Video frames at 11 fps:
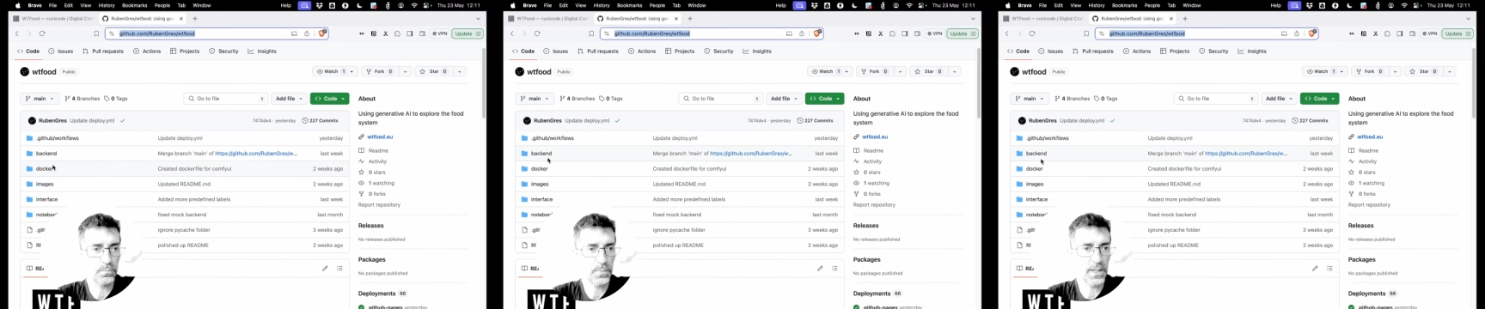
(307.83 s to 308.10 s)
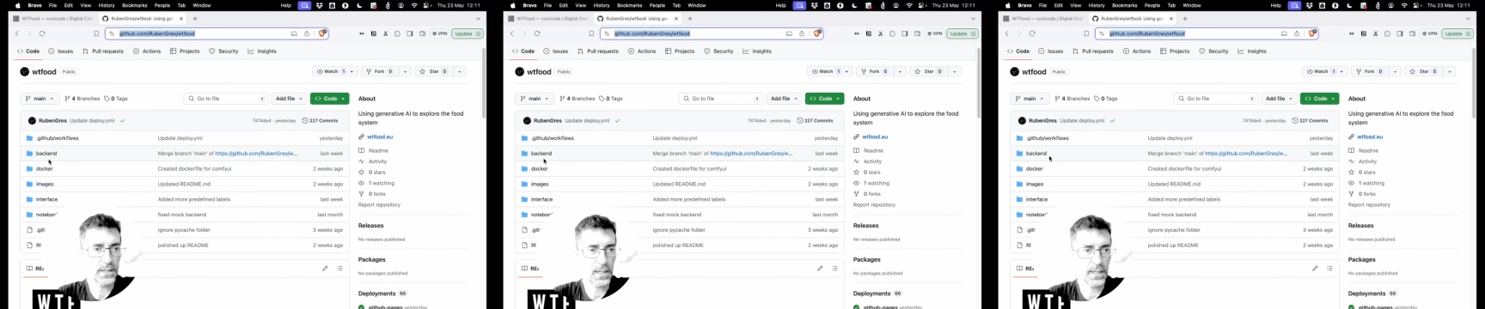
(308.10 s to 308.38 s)

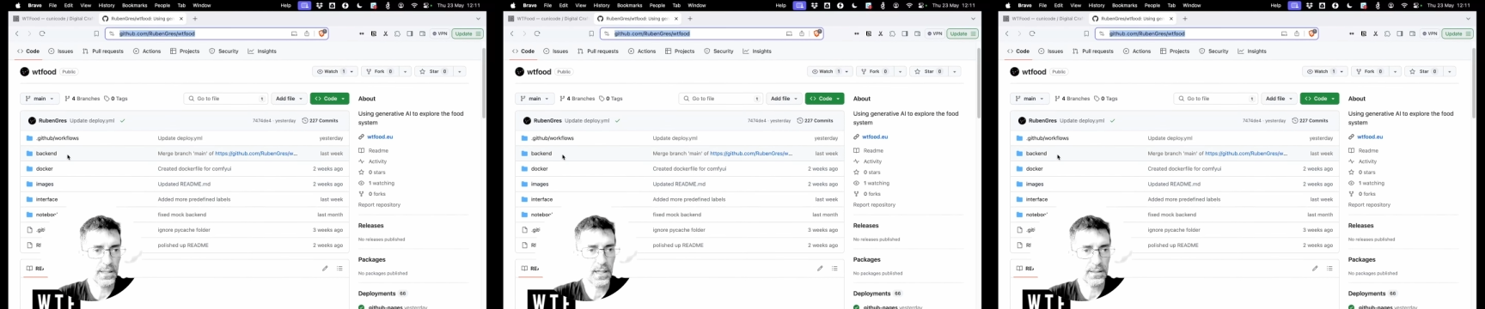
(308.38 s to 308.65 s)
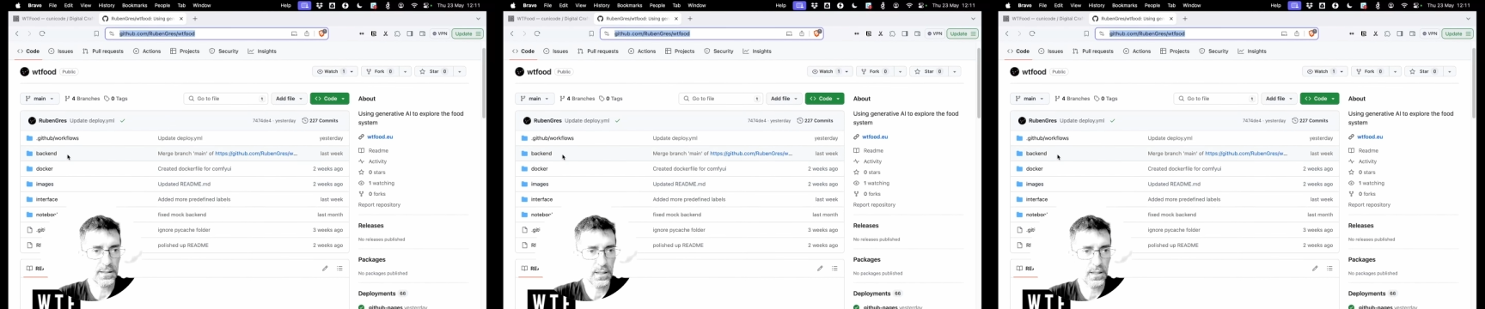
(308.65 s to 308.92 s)
basically it
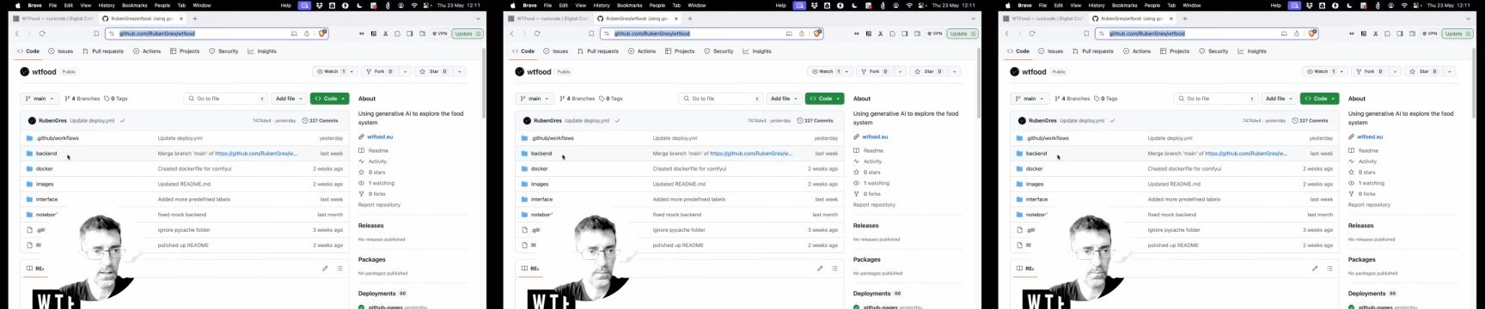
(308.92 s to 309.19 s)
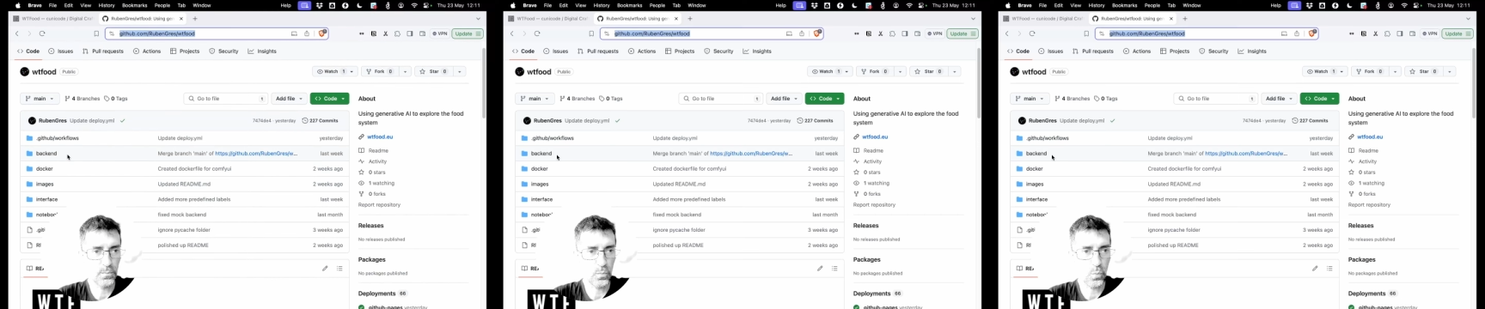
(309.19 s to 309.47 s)
has
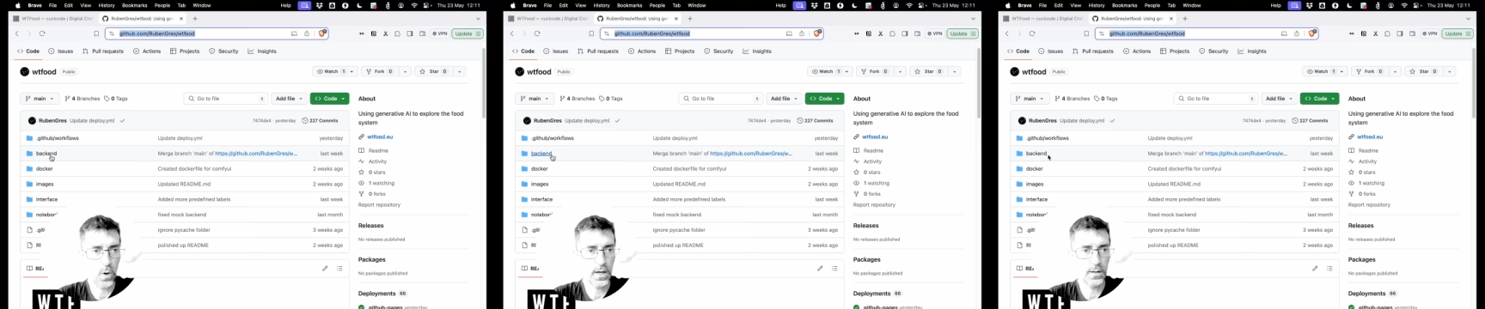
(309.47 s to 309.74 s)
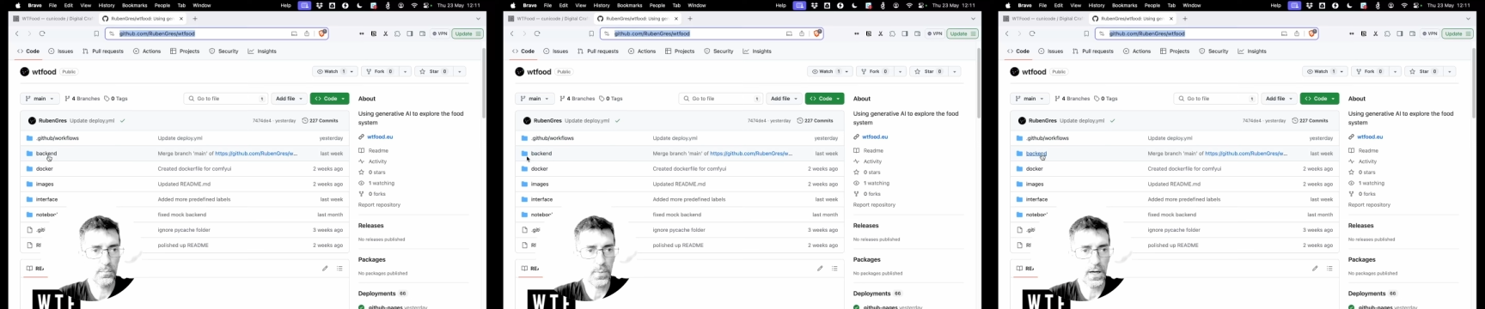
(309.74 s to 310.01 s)

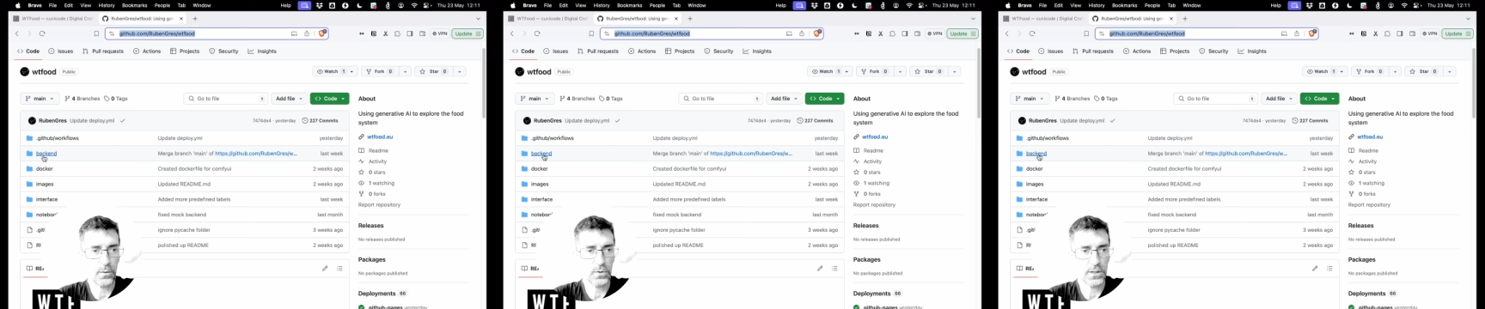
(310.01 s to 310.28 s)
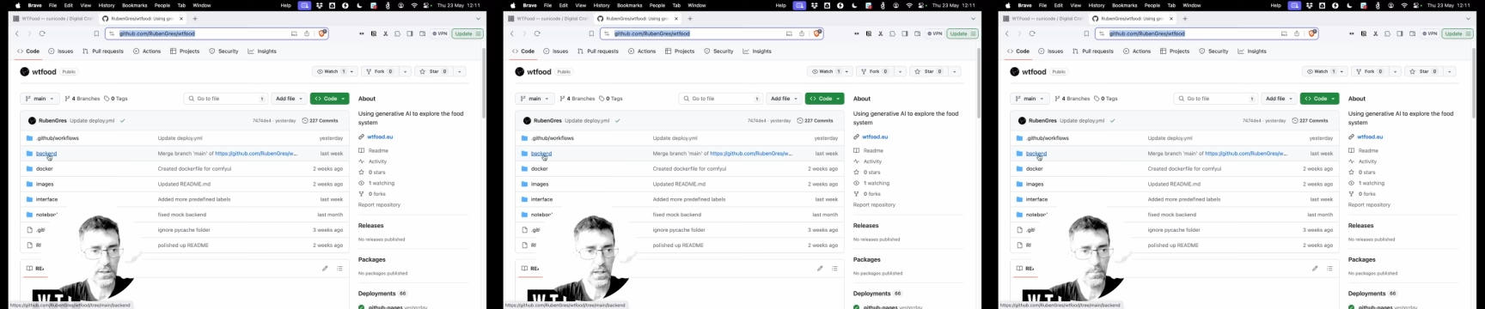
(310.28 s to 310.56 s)
one part which
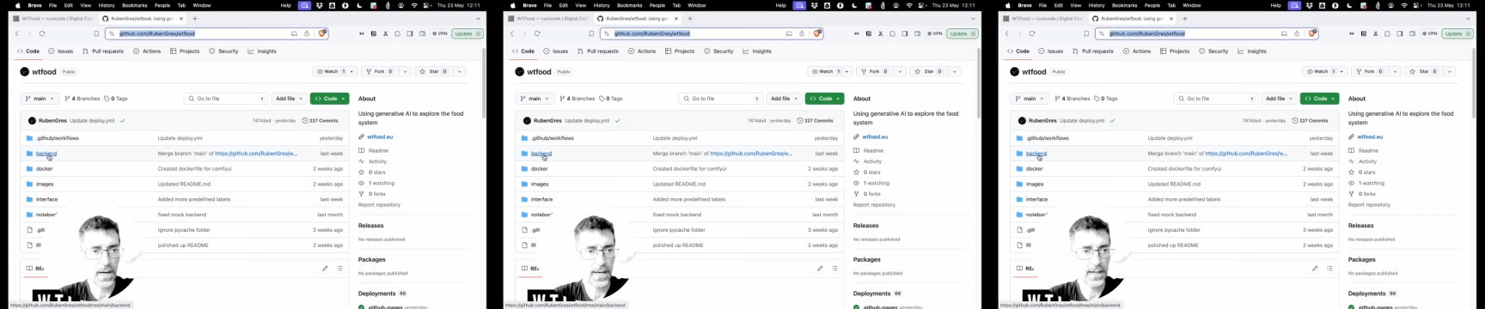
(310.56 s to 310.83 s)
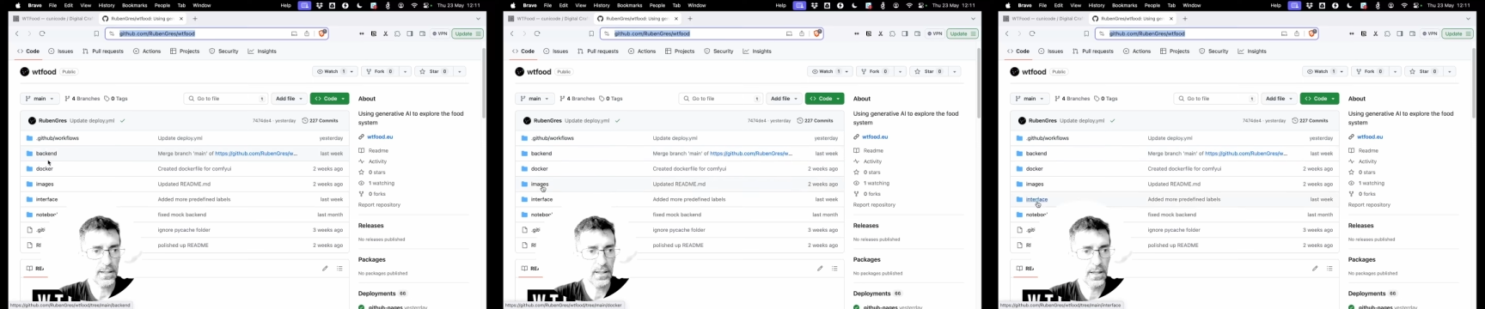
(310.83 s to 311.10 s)
is the
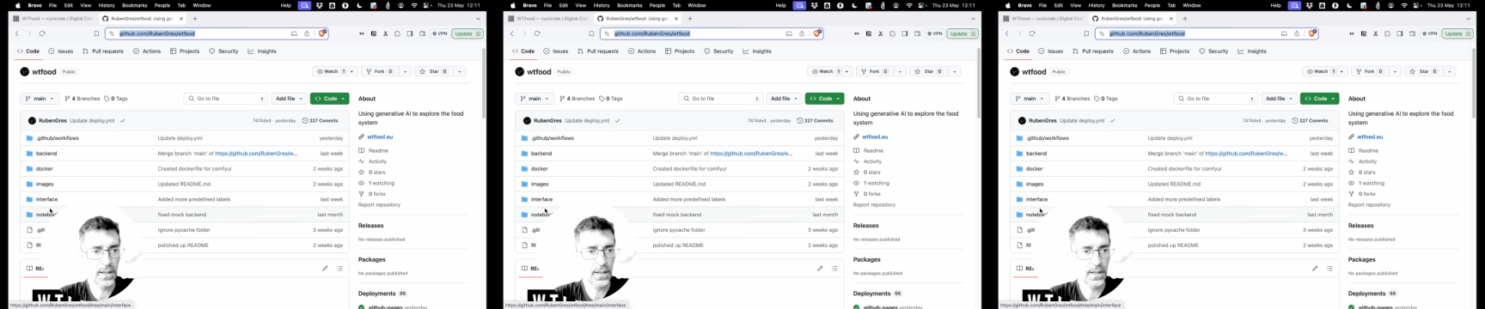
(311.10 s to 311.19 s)
backend